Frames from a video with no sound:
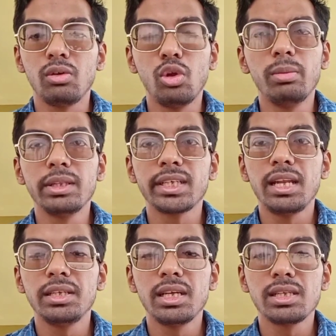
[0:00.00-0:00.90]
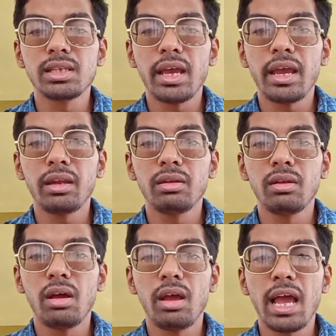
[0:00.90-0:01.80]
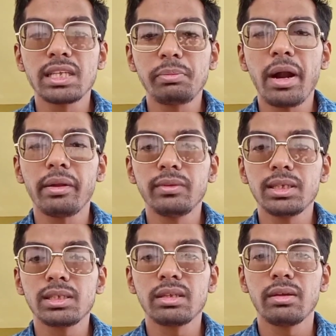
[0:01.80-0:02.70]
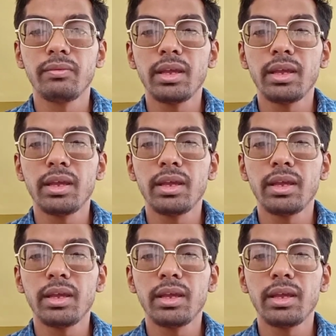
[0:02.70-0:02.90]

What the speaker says: global challenges, and as a part of this